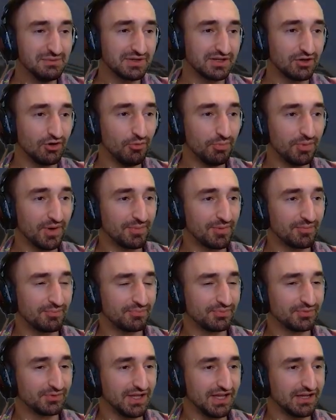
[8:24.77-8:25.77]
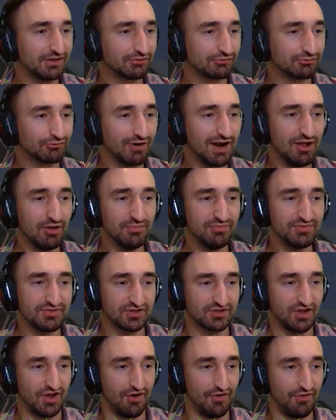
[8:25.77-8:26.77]
we can open up a blank realm
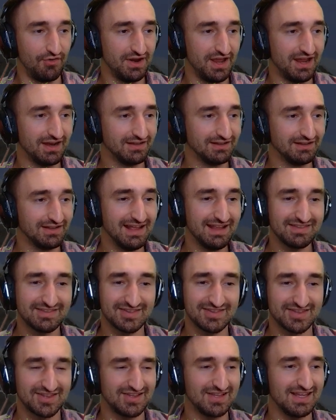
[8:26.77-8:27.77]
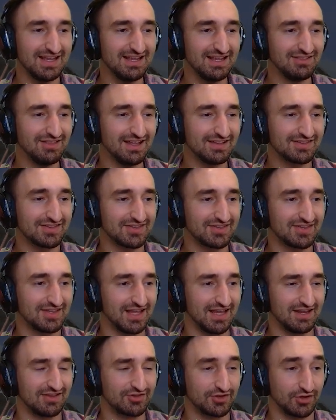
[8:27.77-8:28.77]
stone, and let's see, let's
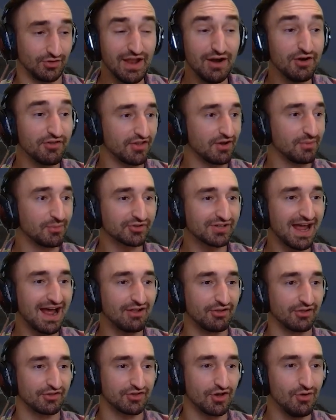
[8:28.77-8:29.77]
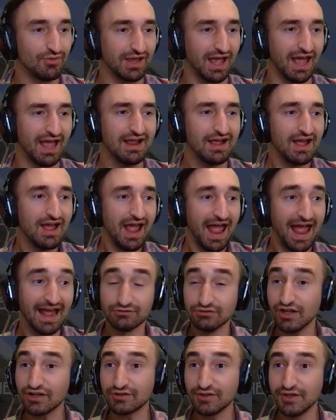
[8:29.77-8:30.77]
see. So there's Immortallis, okay.
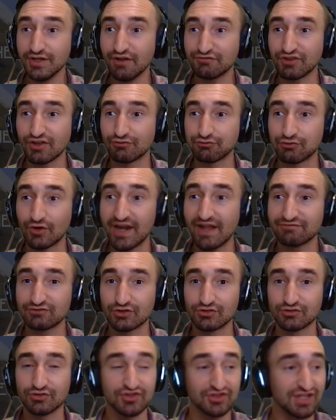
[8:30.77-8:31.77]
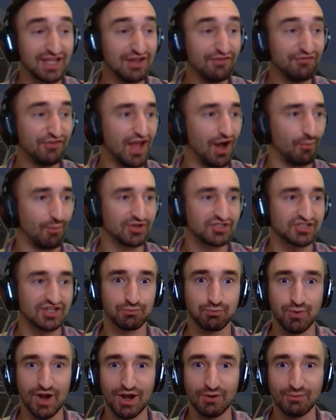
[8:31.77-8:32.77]
And luckily enough, that's right after Crystevia, which
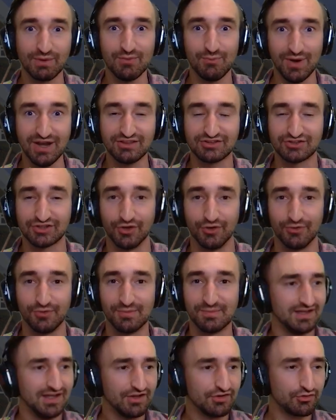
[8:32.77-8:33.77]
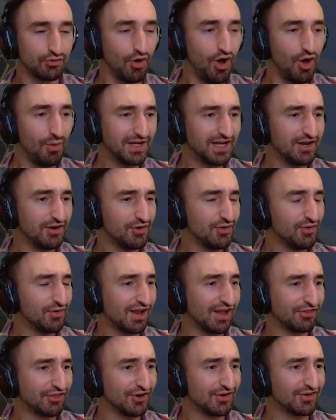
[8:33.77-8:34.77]
is where we went to. So all we need to do to
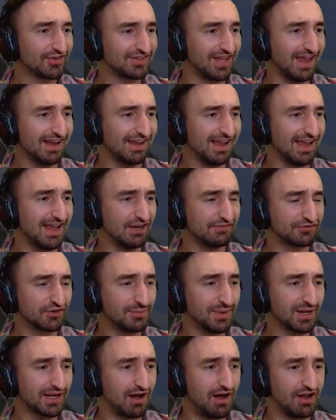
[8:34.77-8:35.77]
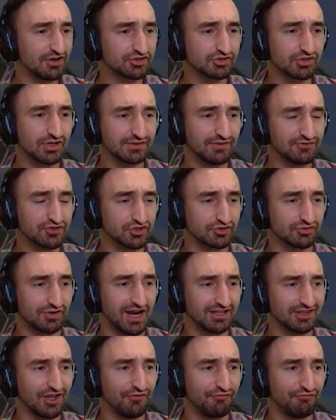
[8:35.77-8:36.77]
get there is take a hit from a construct of
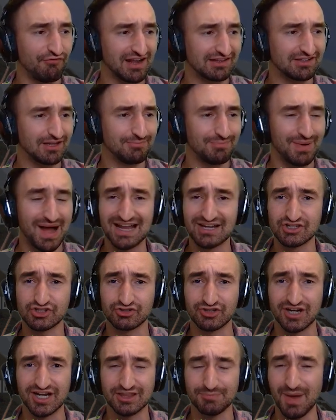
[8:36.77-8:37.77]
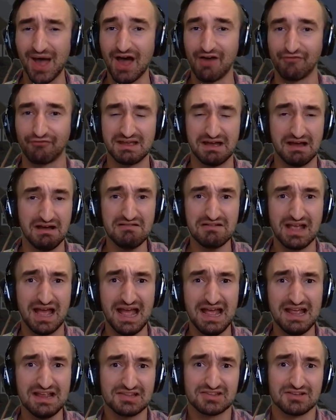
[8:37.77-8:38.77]
strength affected by a strength buff.
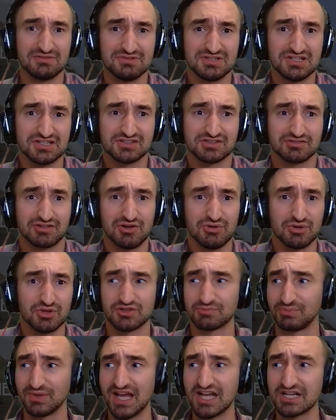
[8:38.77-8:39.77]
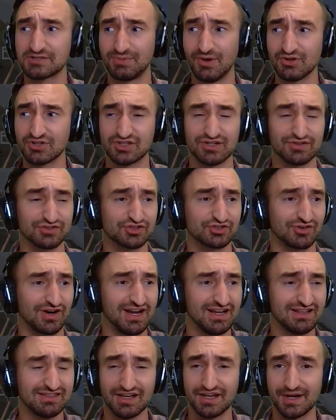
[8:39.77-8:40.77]
Okay, so we just throw a splash potion of
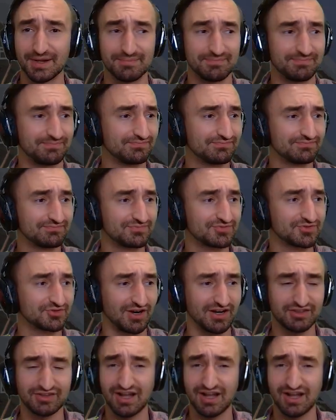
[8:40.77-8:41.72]
strength on a strength